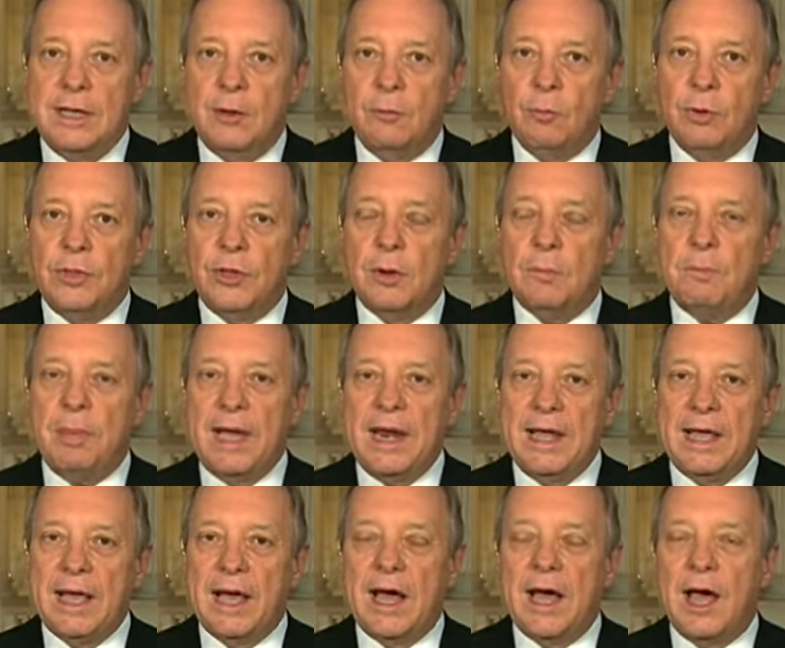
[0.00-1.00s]
When they're
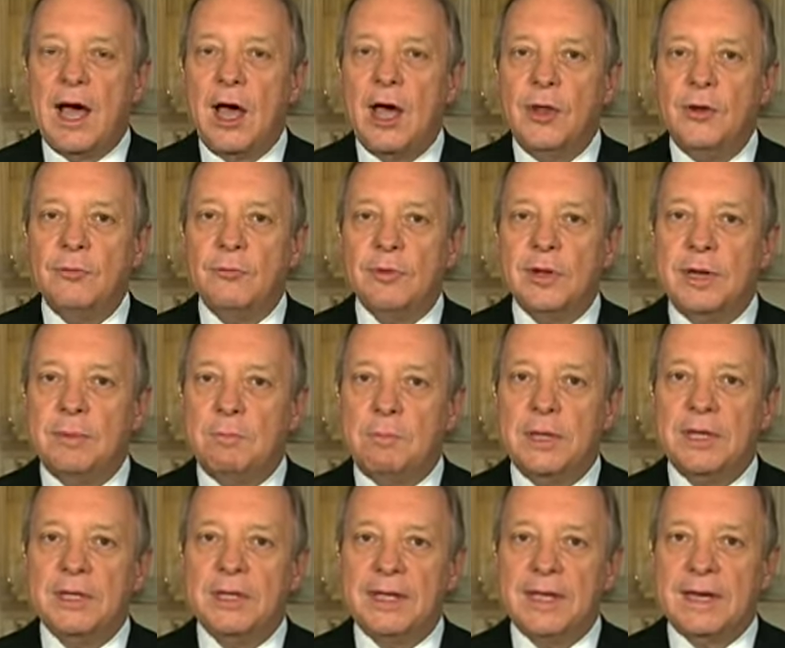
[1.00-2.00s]
betting $100
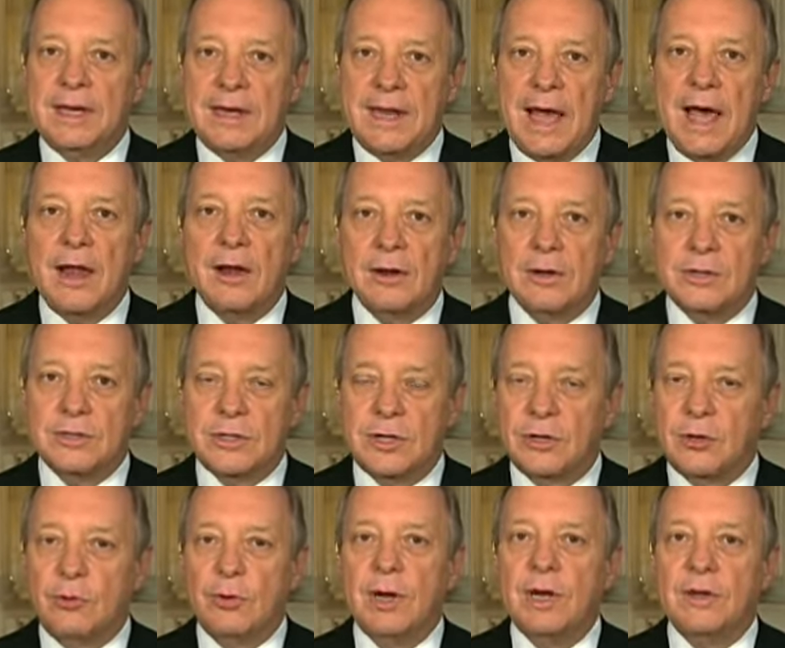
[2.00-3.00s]
billion
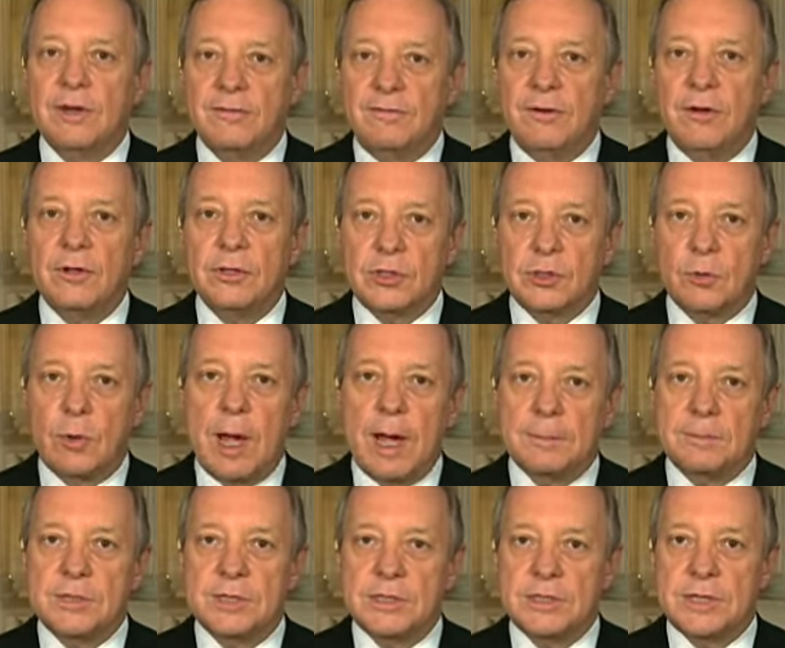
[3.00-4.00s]
on credit default
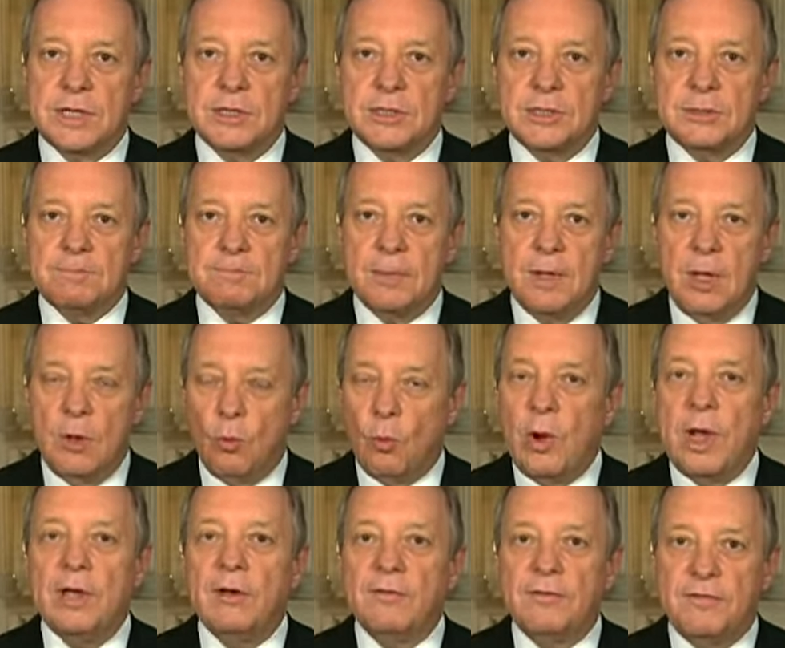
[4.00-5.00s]
swaps, as this
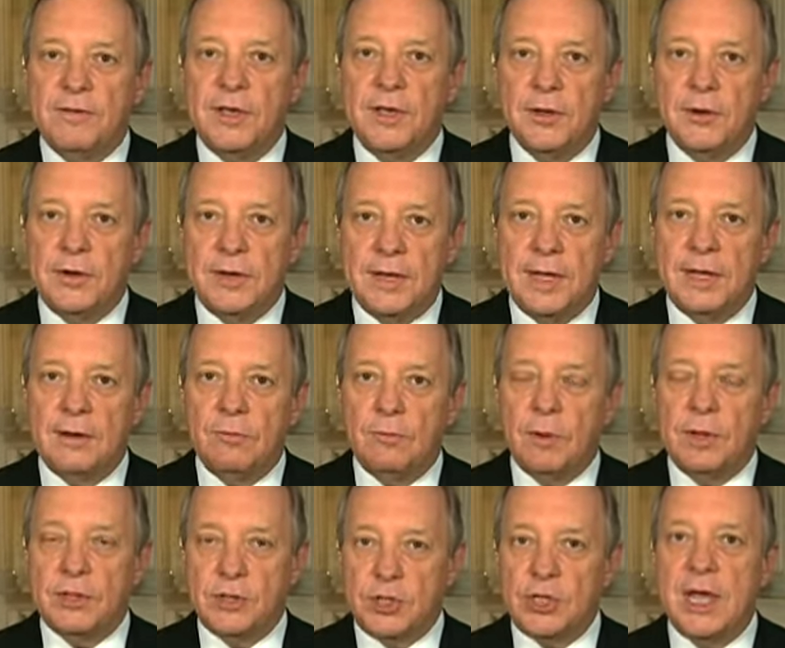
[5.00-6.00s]
Whale Figure did
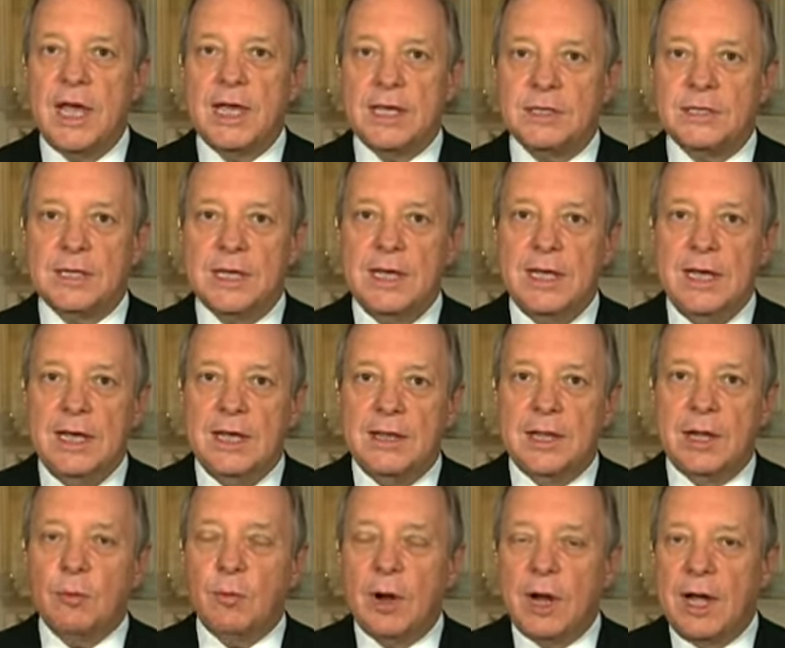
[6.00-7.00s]
with Chase.
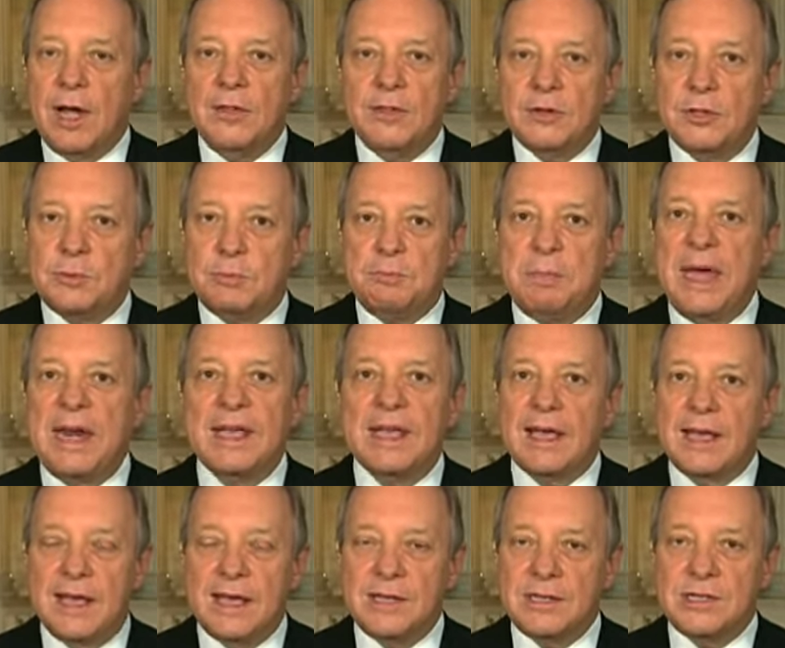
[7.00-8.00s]
There were others betting
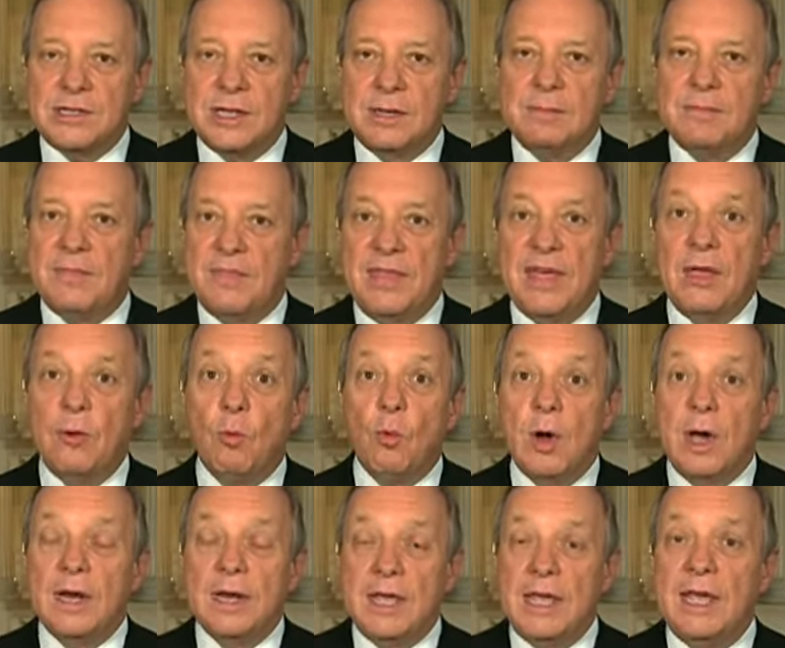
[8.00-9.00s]
against him. They
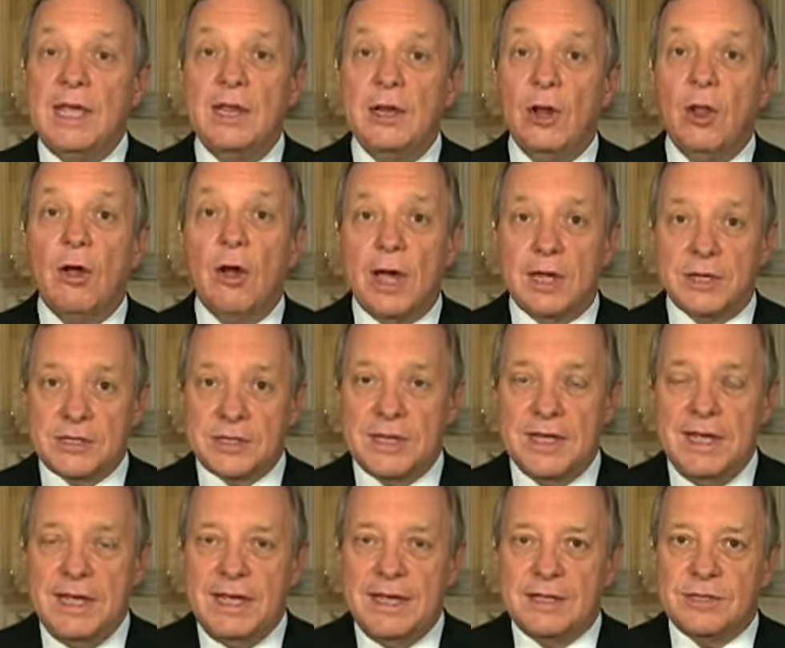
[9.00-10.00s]
won, he lost.
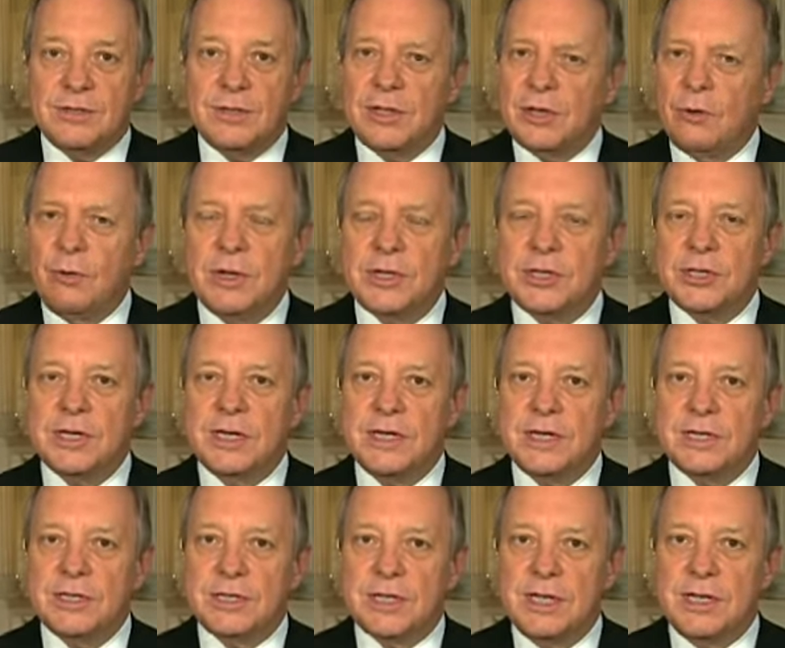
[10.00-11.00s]
So the question
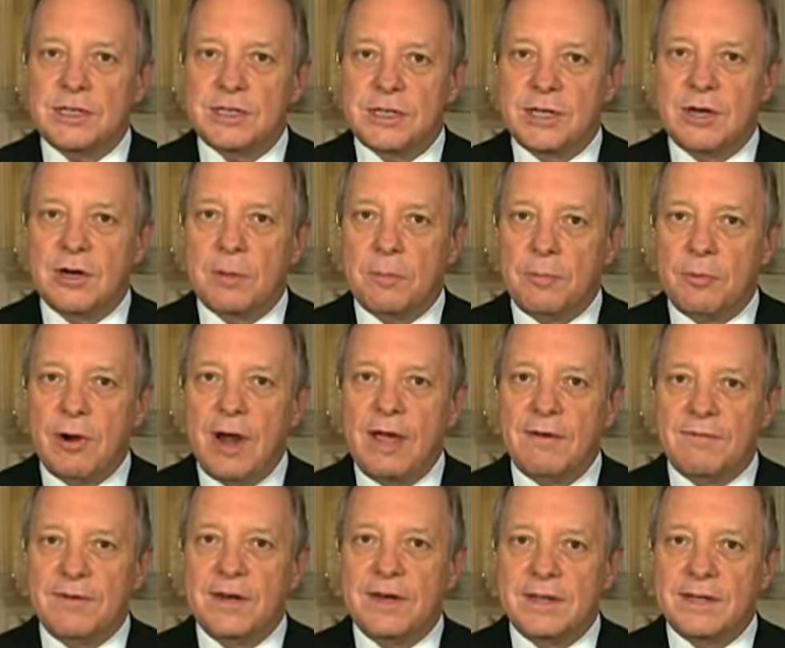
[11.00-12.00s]
is is there a
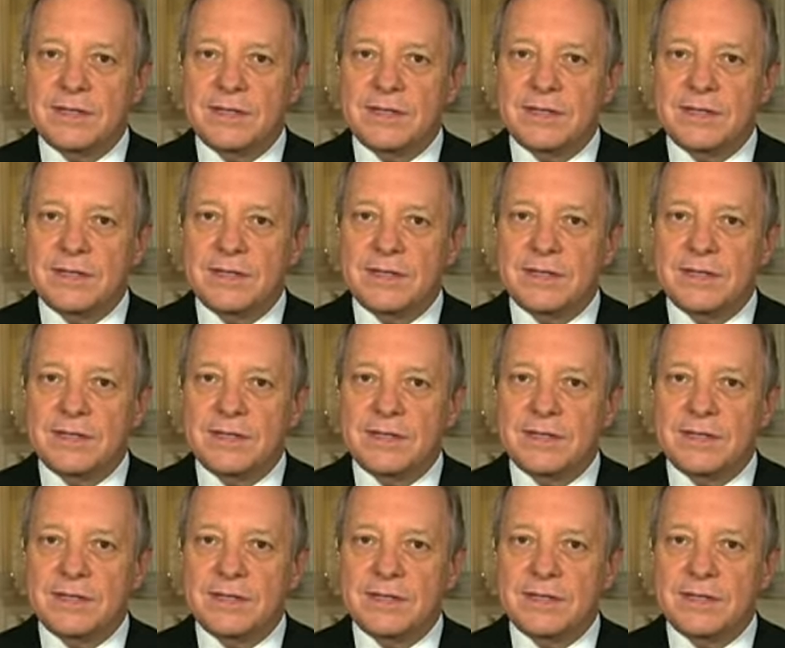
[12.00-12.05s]
profit?